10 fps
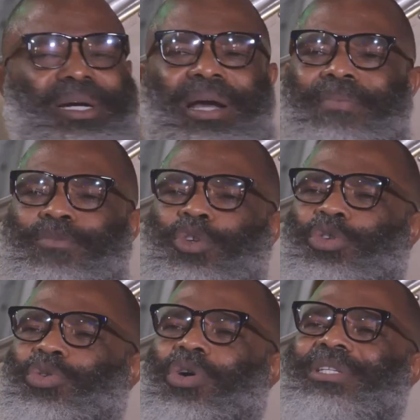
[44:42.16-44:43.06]
Um, you
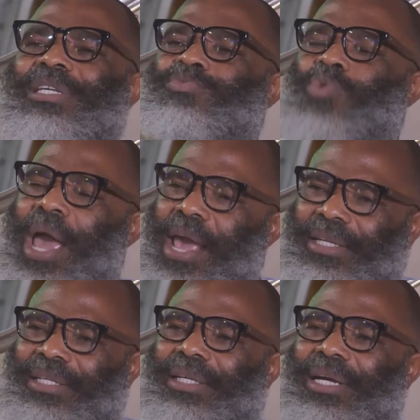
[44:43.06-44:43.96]
should all keep
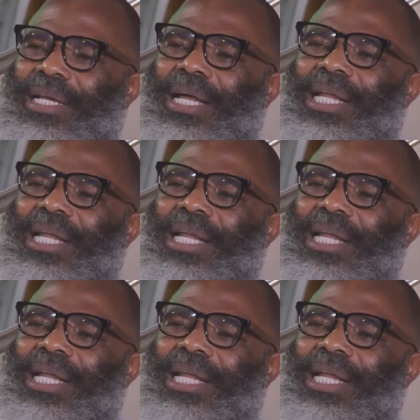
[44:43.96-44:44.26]
quiet and